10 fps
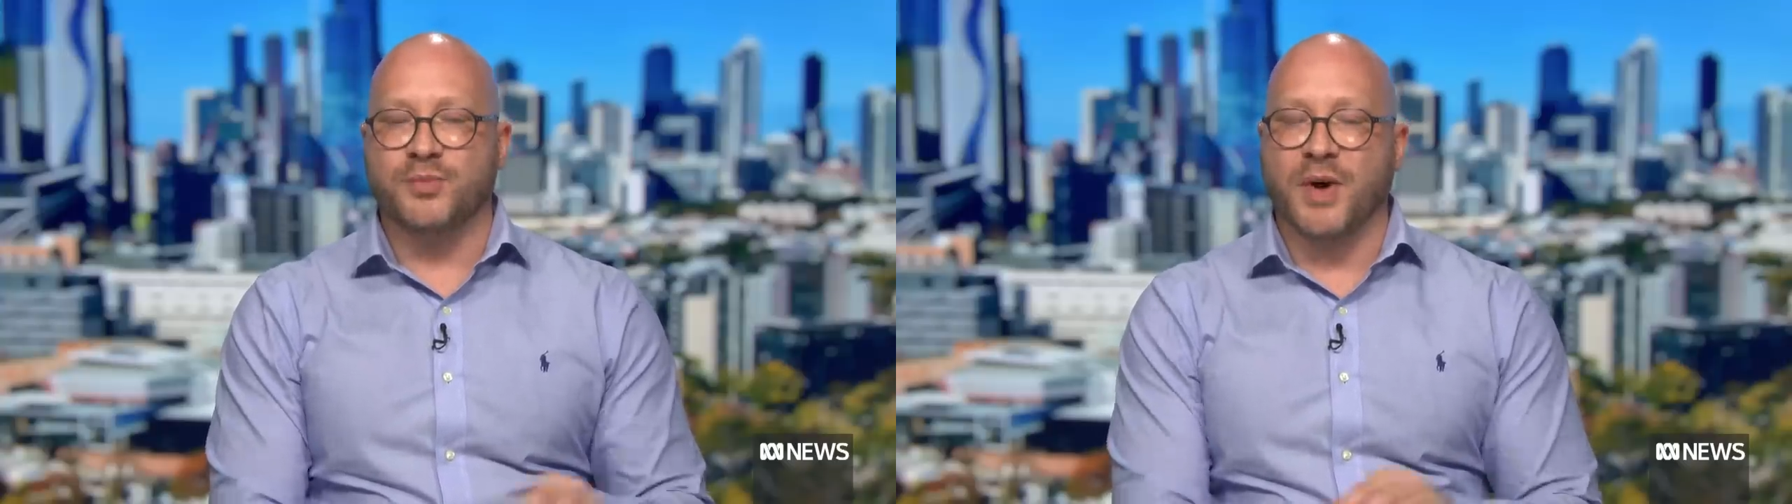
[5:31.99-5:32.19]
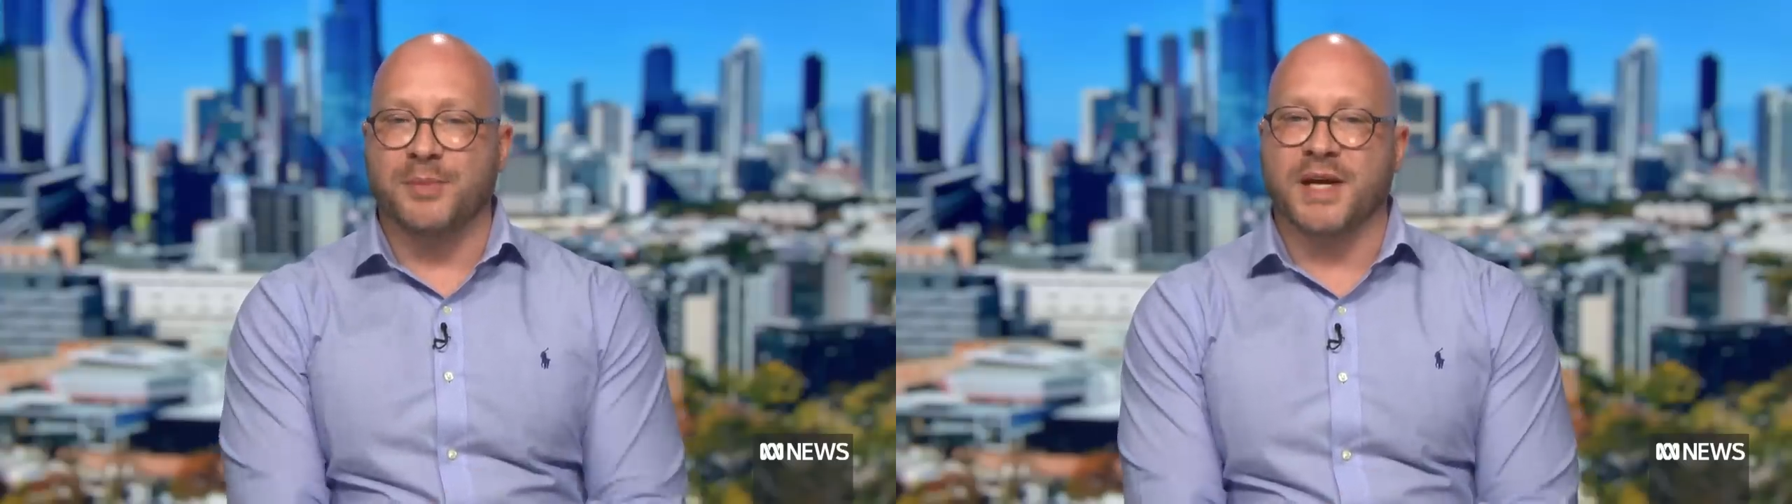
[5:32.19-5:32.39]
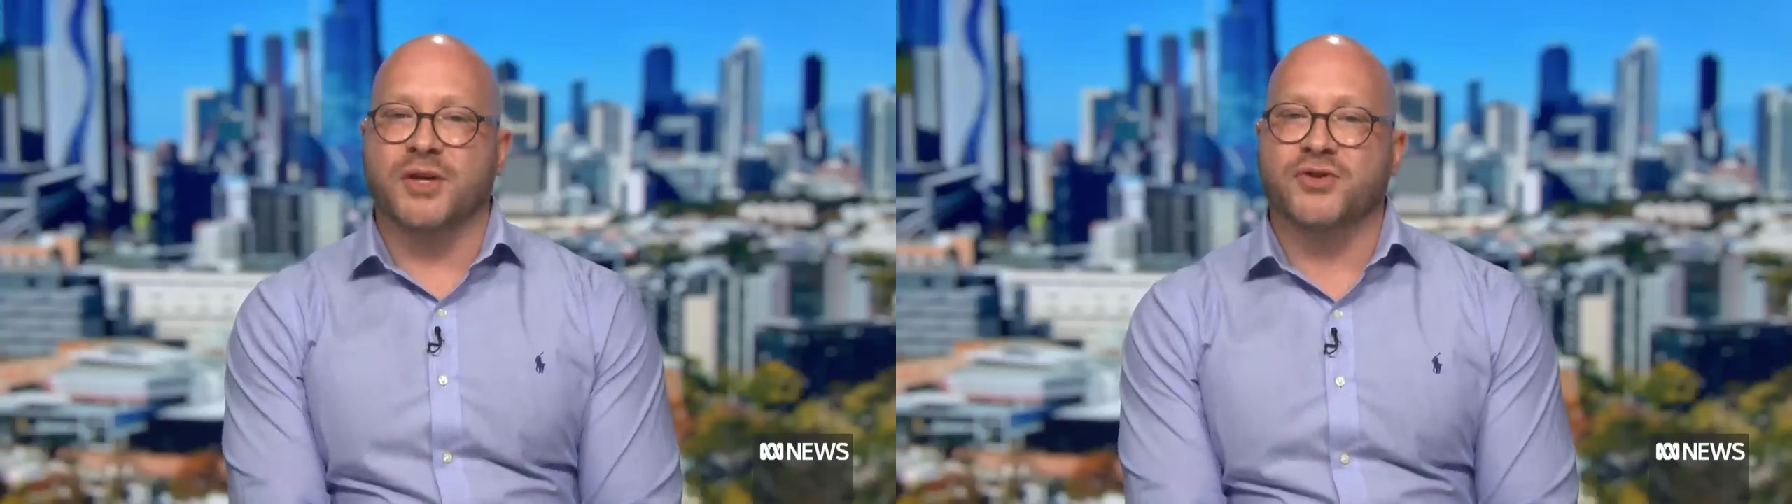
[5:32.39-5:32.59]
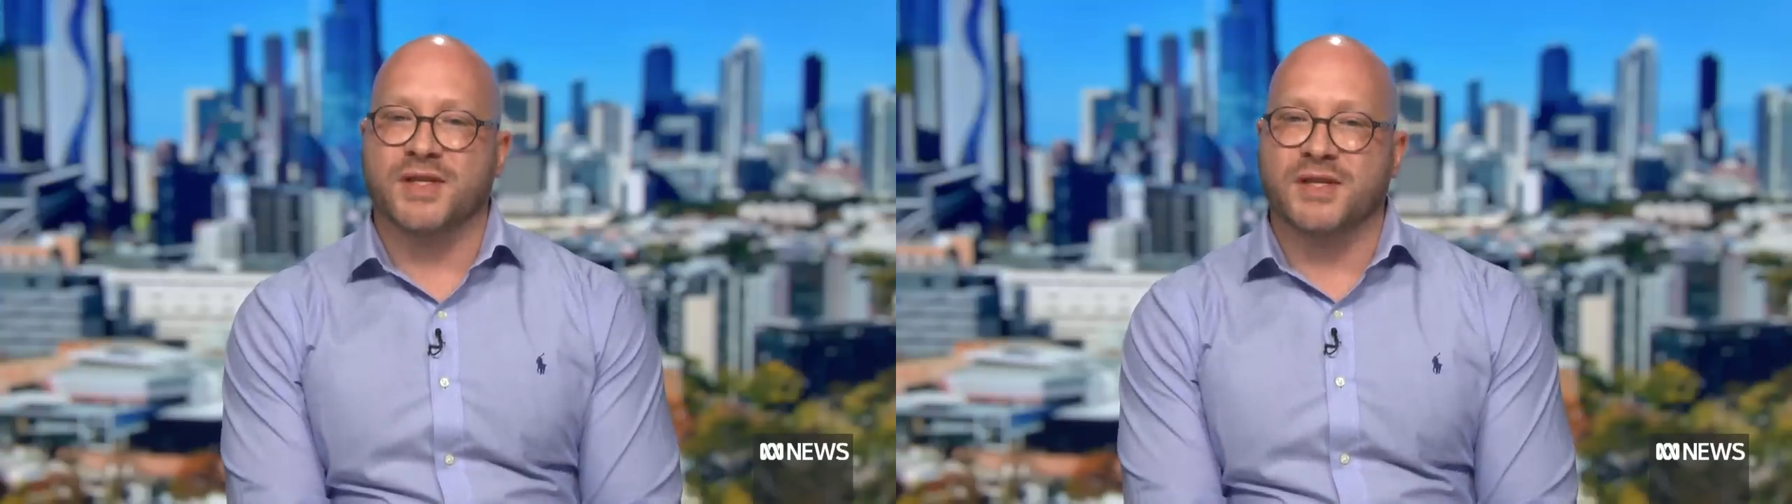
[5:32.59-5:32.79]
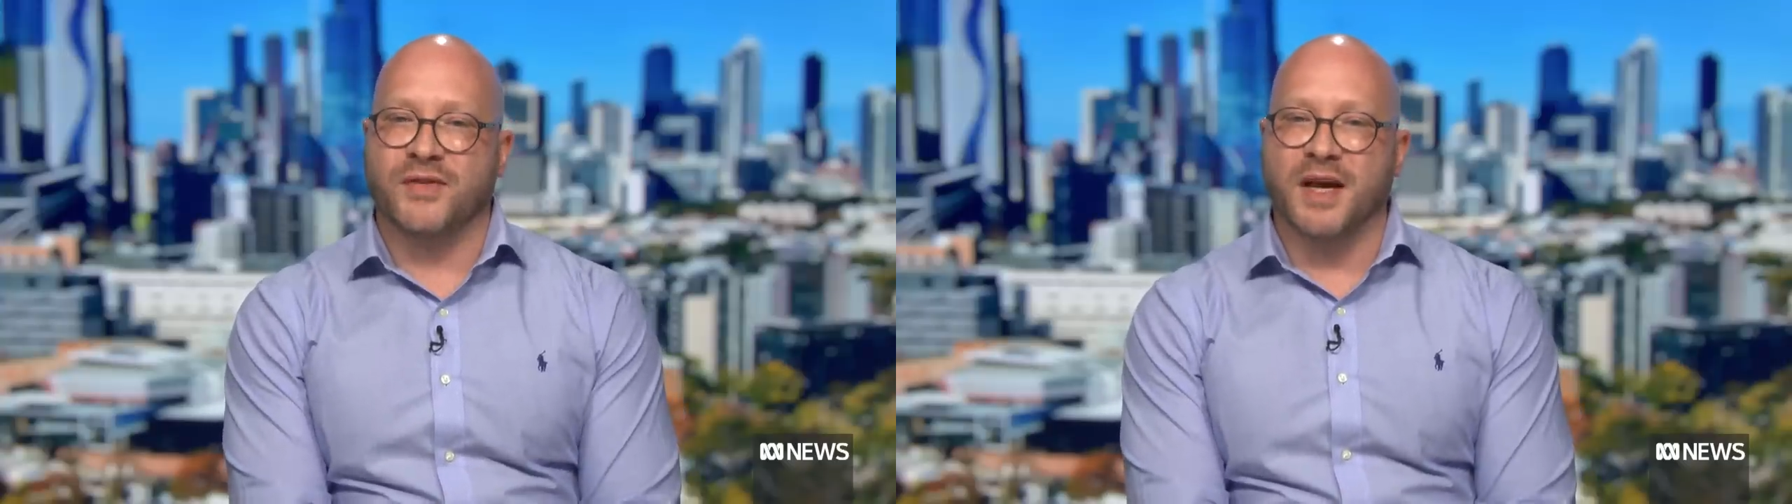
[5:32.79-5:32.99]
public
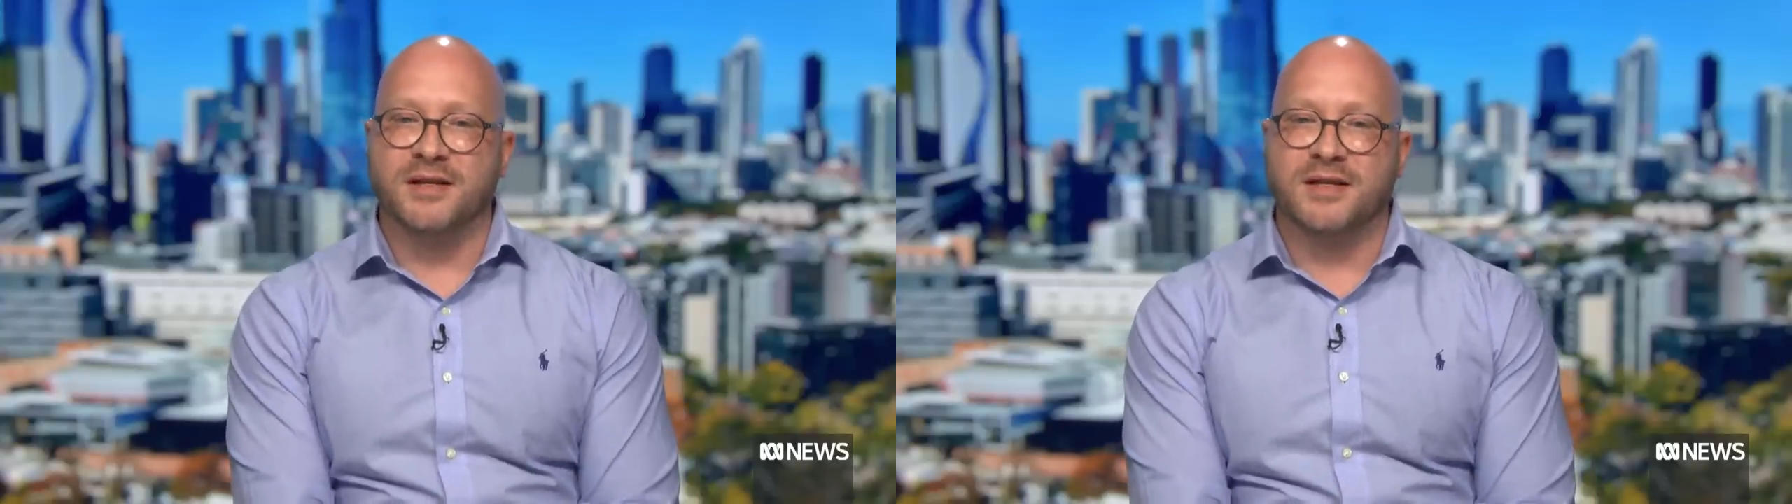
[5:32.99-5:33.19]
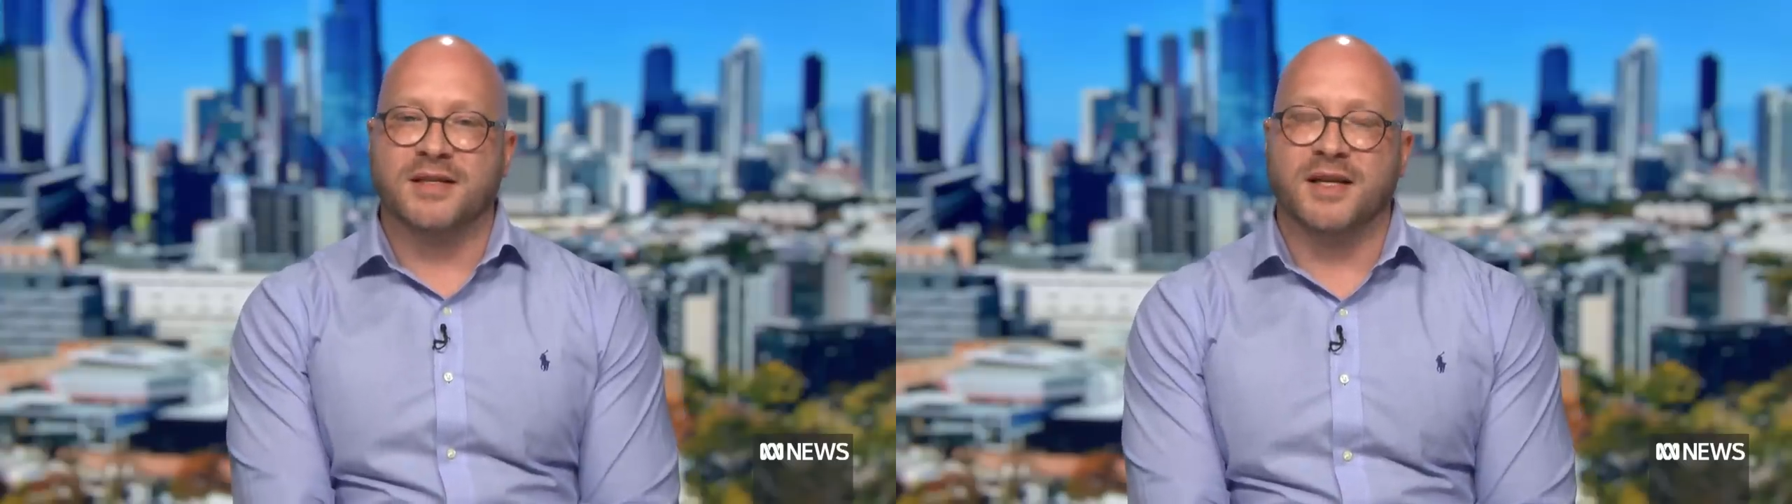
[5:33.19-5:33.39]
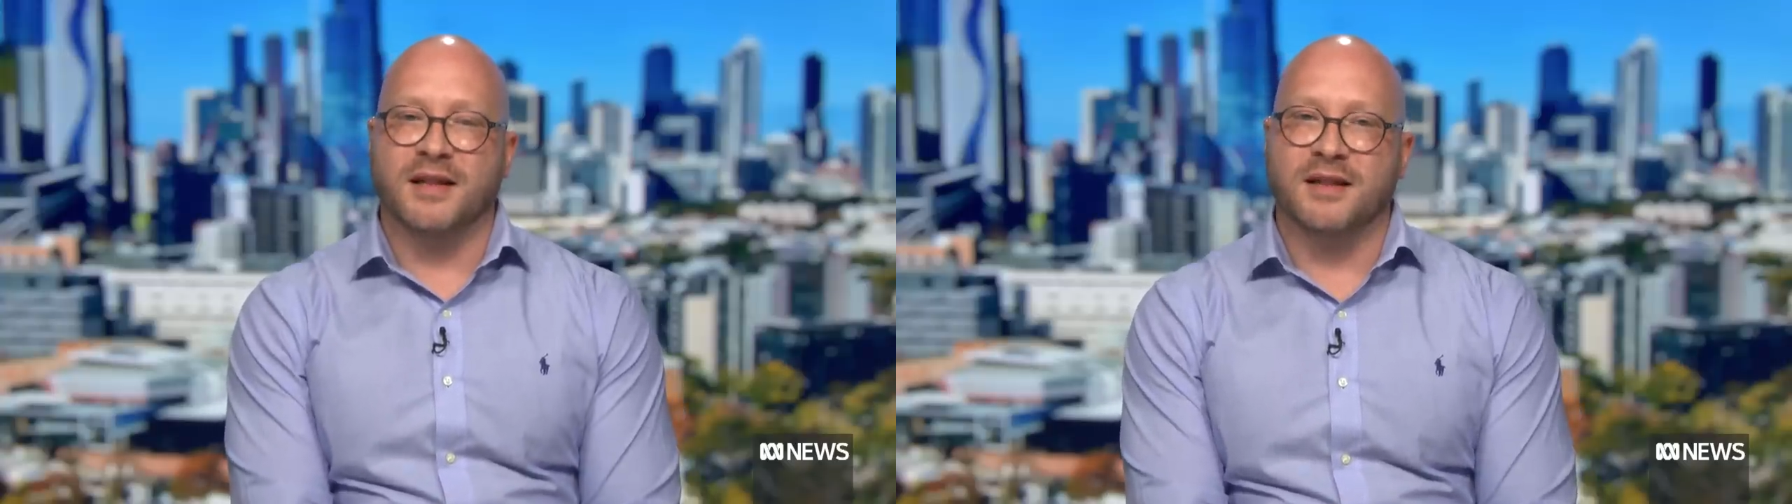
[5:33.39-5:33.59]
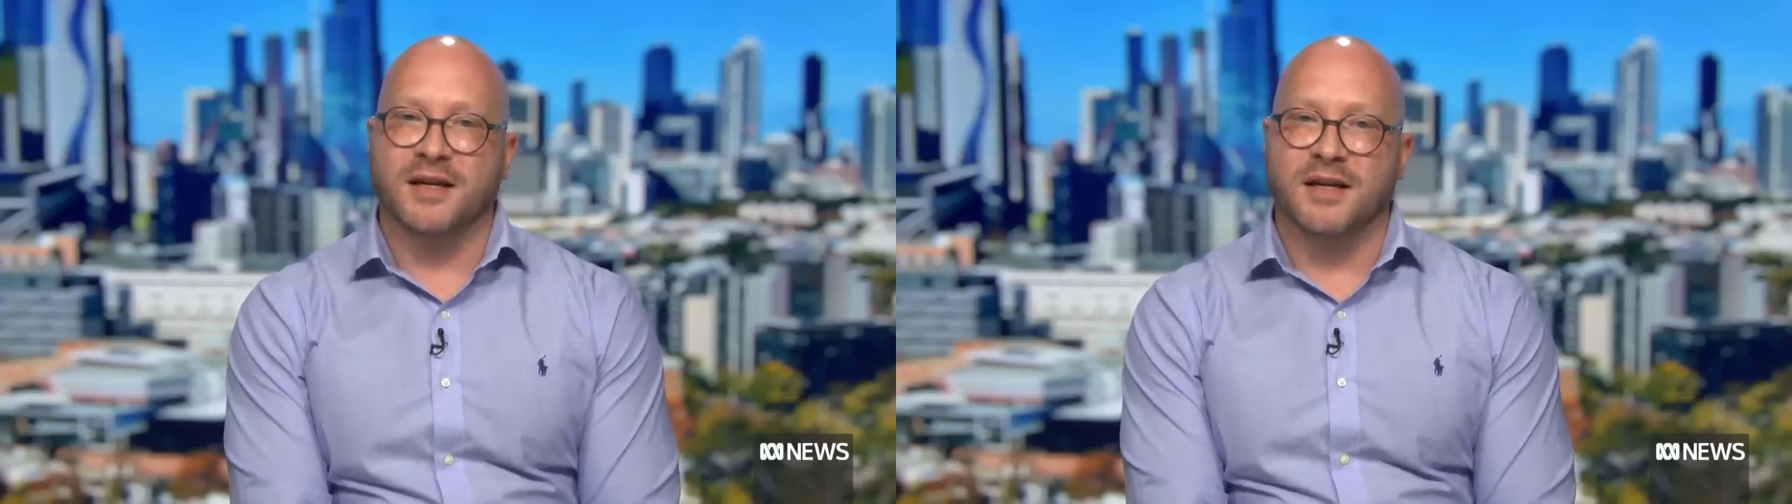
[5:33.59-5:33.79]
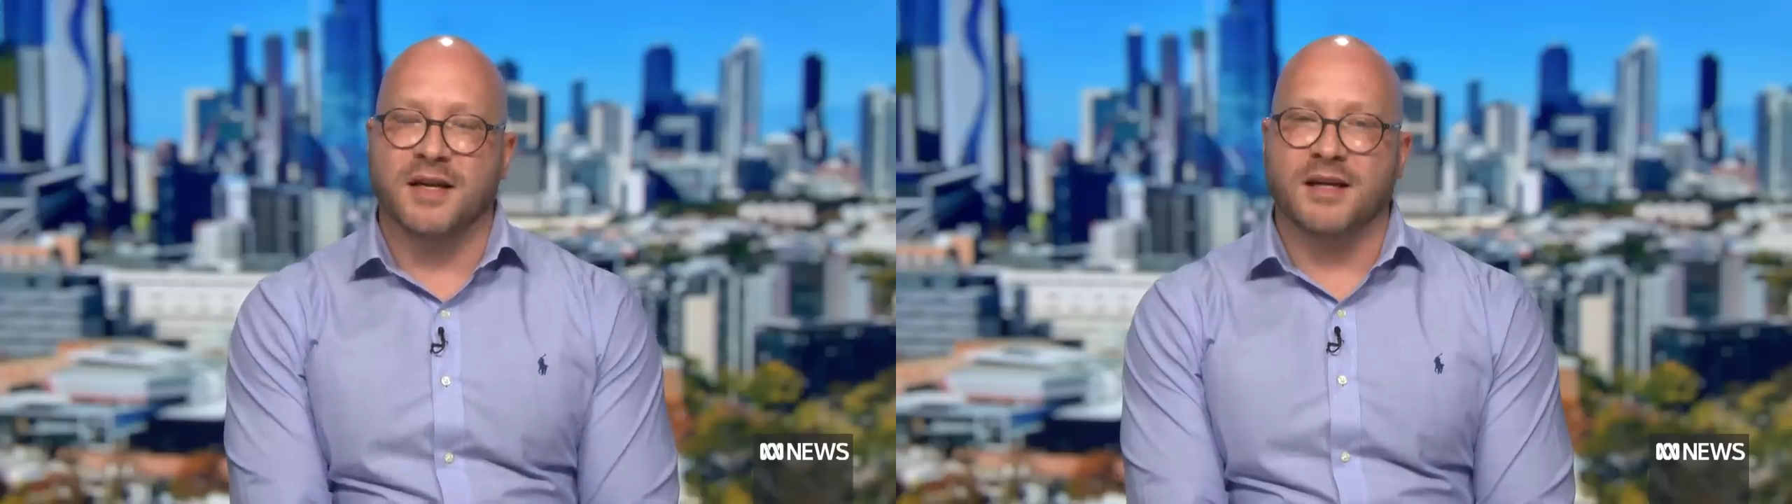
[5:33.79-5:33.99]
interest defence in the